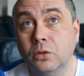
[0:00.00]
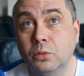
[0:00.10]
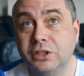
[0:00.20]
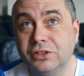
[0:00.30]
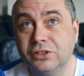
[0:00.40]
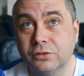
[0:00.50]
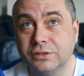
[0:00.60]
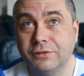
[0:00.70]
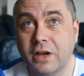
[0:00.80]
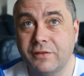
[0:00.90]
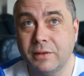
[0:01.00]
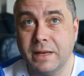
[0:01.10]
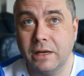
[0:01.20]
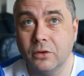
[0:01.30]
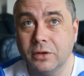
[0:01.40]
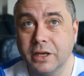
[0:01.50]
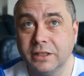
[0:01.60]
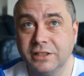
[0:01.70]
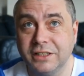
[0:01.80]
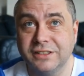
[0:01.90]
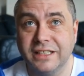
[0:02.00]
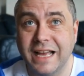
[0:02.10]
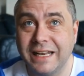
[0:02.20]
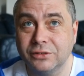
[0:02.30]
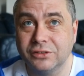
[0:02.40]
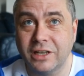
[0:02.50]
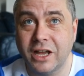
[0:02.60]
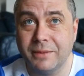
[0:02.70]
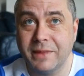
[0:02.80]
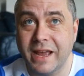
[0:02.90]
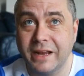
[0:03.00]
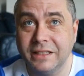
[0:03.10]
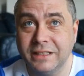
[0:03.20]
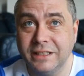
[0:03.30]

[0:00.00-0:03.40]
we should sort of survive a bit longer. So you can see our little slime there.